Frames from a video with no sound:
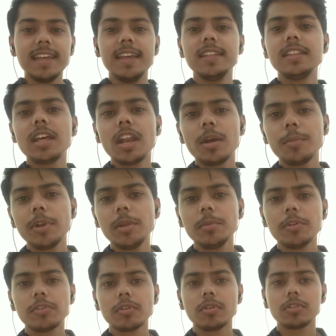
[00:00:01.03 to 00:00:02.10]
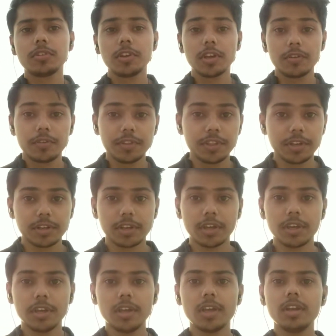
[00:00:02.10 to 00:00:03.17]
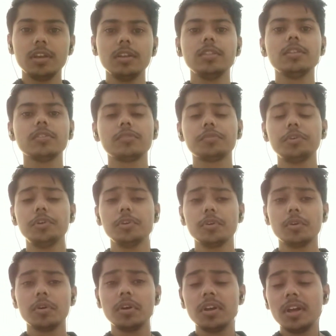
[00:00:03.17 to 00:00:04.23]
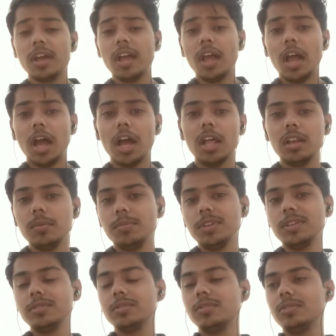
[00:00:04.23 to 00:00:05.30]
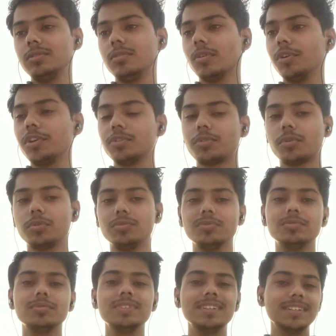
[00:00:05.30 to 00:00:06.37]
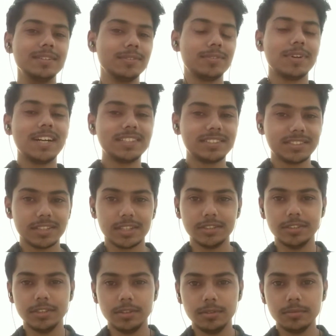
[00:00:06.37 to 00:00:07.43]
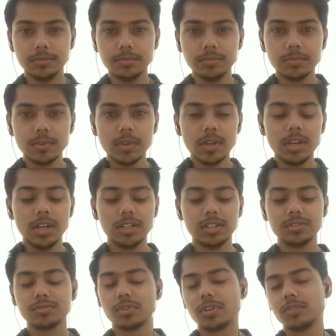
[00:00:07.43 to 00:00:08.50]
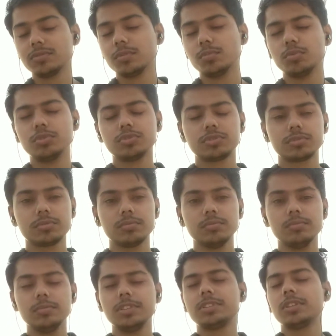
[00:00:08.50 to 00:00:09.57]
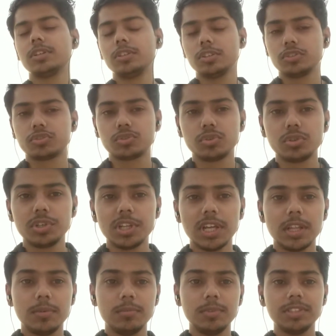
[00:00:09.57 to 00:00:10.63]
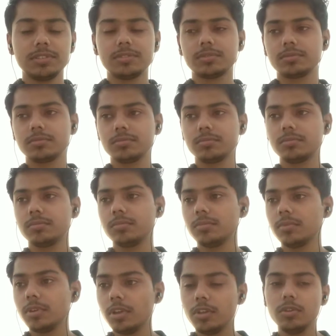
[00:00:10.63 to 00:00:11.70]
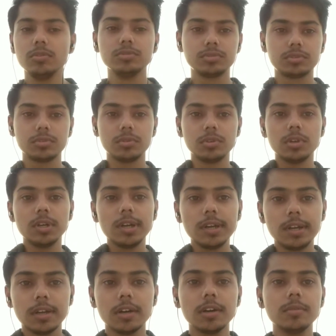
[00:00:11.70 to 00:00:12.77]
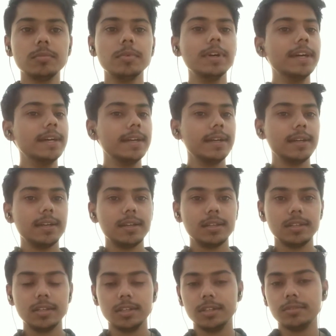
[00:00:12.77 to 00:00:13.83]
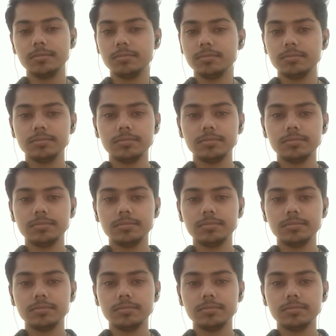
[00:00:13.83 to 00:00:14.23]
Hey there, I'm Animesh, you're watching Everything Techie, and in this video I'll be going through fast charging. It is one of the most misunderstood and misused term in